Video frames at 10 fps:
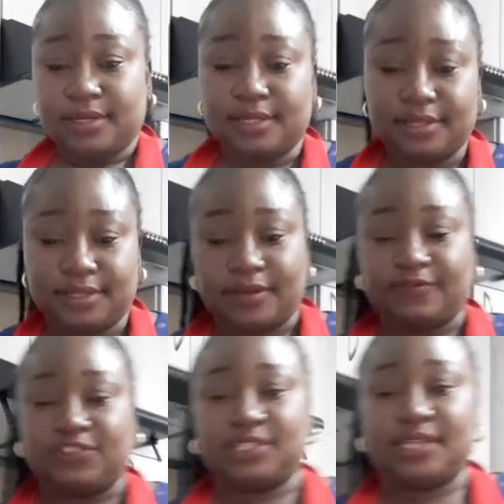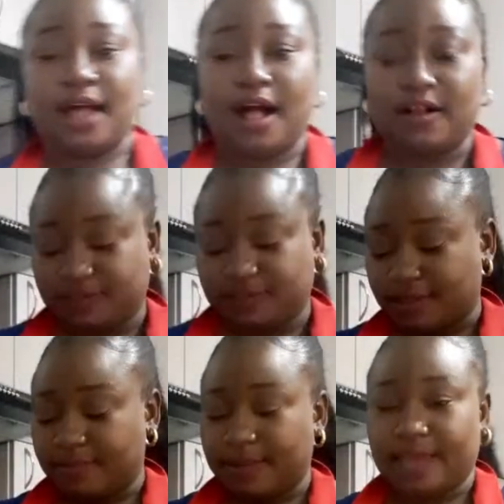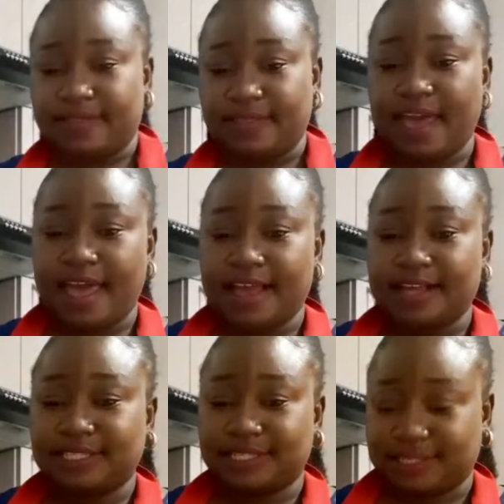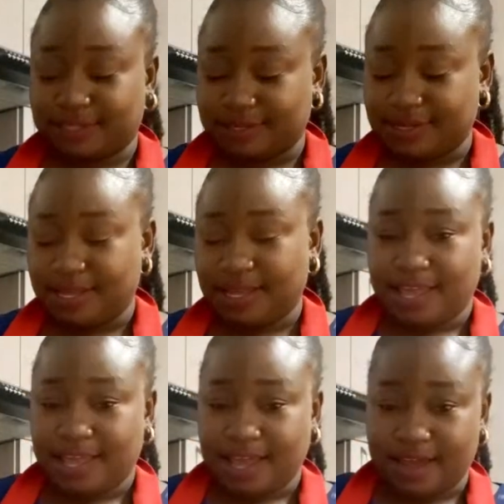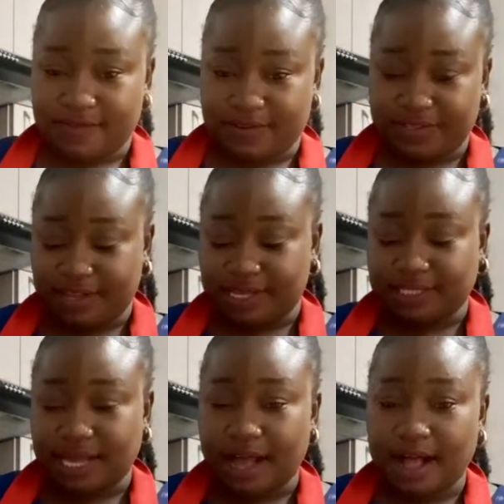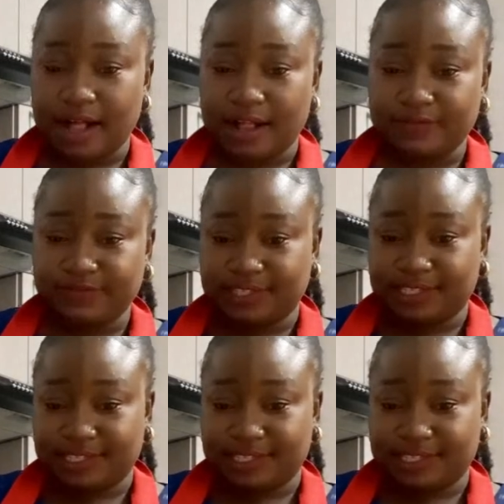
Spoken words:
So I've just halved them like that. Everything is halved